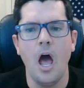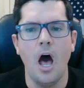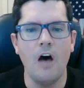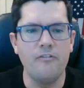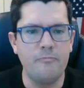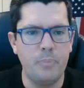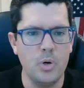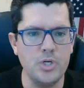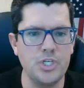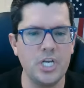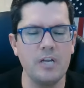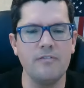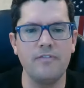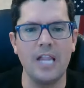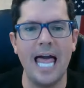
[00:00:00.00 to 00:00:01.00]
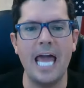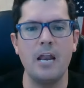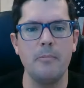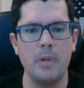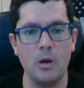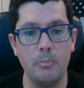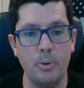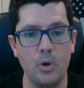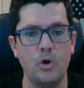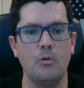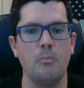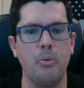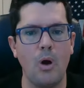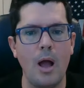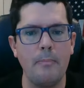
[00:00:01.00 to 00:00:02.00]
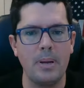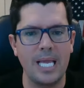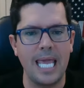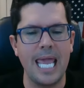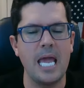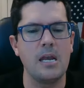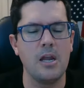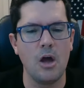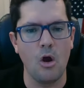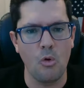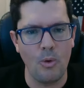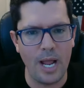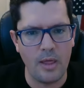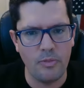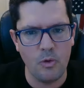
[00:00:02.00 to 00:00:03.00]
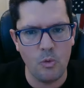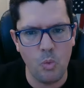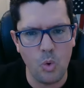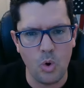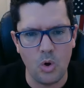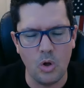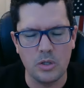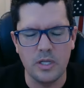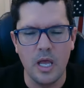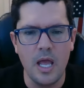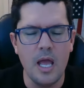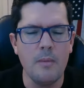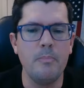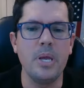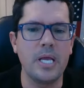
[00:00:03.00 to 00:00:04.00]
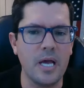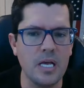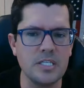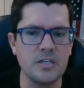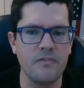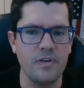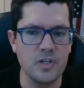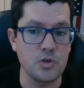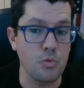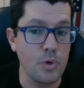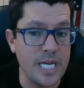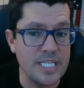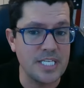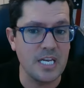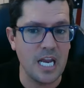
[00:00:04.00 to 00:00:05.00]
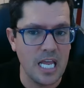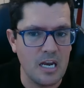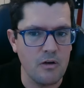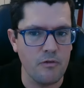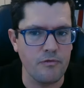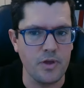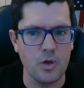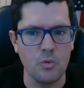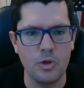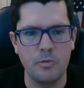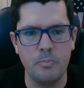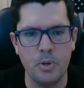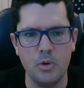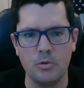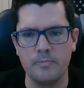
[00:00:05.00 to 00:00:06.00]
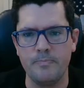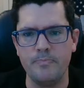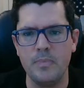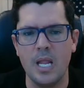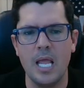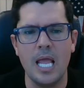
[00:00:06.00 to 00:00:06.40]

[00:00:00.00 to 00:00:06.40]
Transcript: of pushing Vladimir Putin propaganda around the world because of his recent interview with Putin